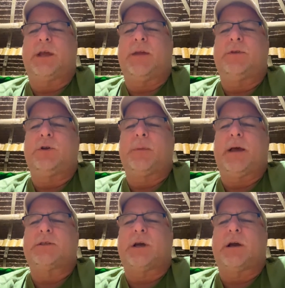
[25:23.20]
even though I'm an
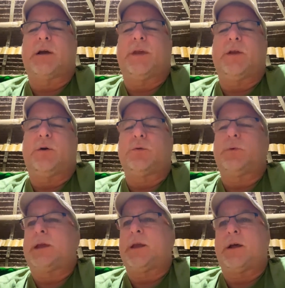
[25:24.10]
SRV holder,
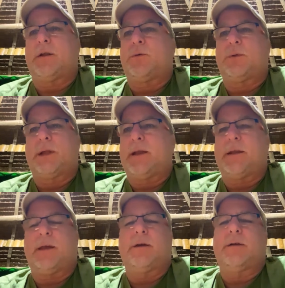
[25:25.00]
we cannot own land
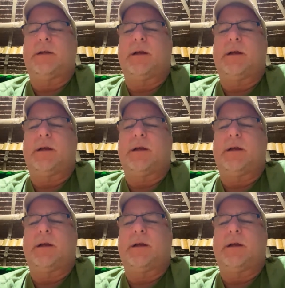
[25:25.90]
here.